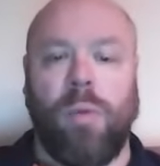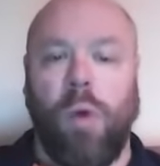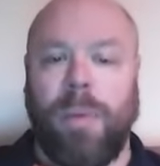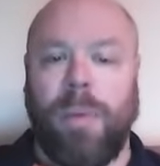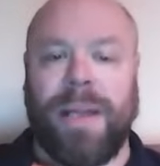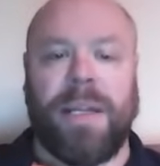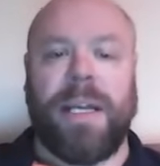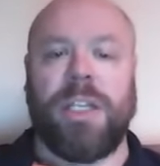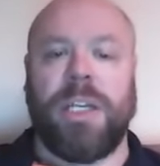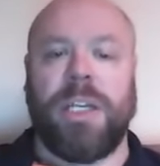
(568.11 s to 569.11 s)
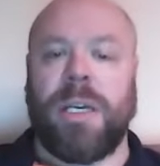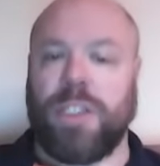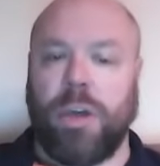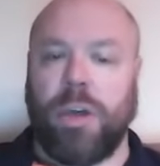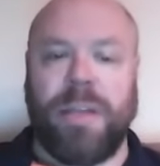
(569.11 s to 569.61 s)
warm Indonesia,
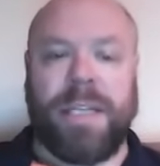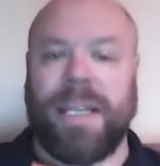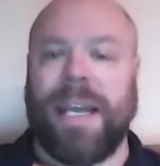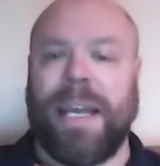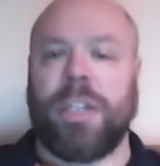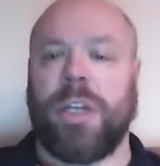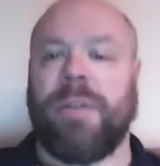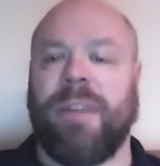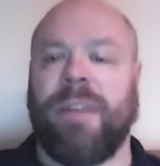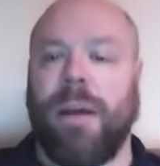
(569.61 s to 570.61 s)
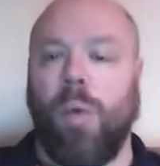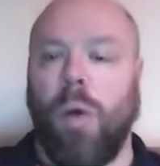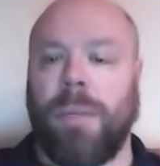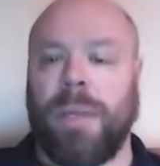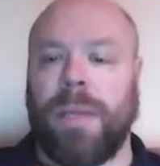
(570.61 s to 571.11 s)
Southeast Asia, very
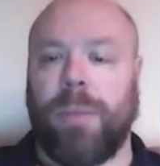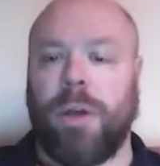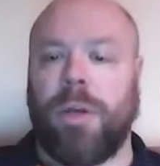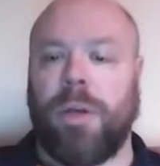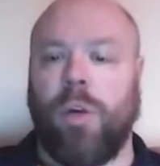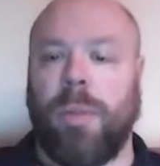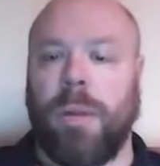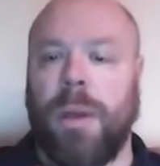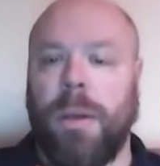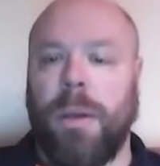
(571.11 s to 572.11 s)
warm compared to normal.